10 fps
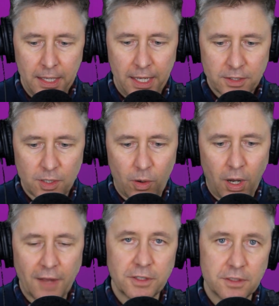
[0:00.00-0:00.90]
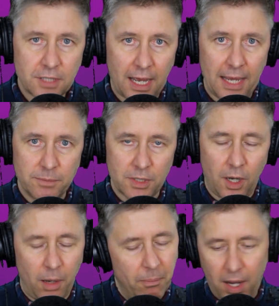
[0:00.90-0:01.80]
And so oftentimes
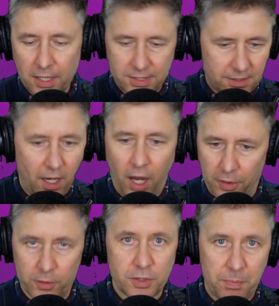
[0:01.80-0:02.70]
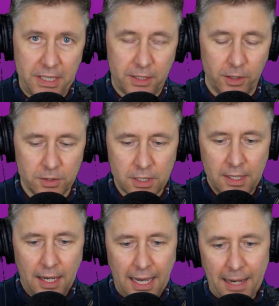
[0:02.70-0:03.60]
amongst other speakers,
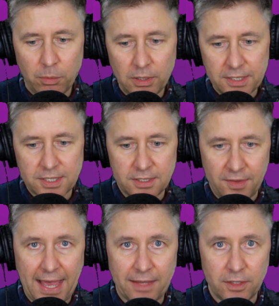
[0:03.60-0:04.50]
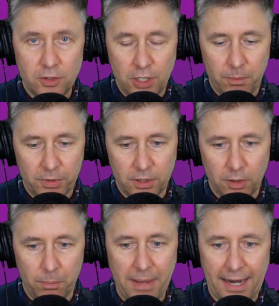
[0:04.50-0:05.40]
I will listen to that in the gym with a
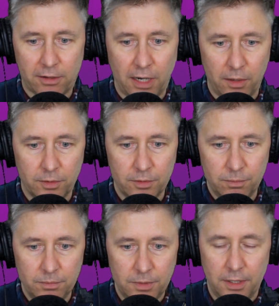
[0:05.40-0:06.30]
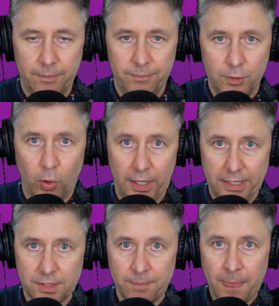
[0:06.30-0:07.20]
little background um,
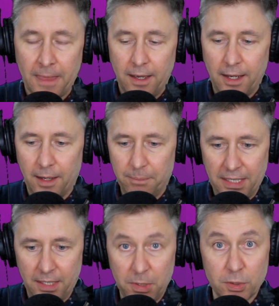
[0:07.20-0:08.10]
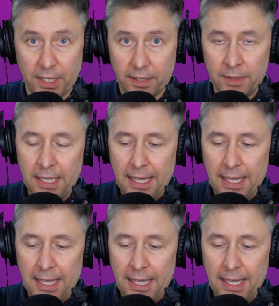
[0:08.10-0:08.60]
noise, uh, meaning music.